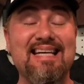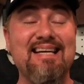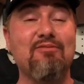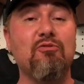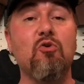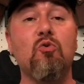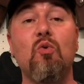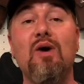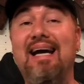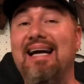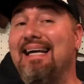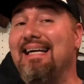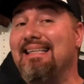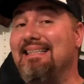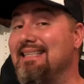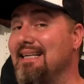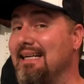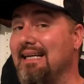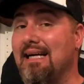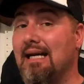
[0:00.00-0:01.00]
giveaway
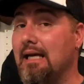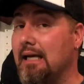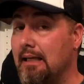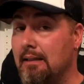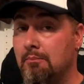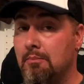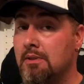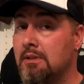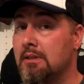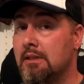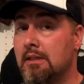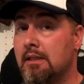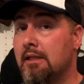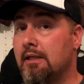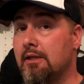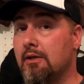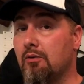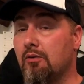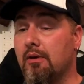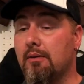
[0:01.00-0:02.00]
time,
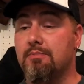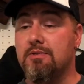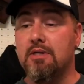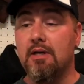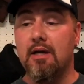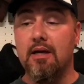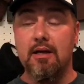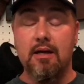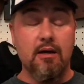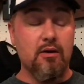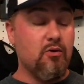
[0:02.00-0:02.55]
you know what I'm saying?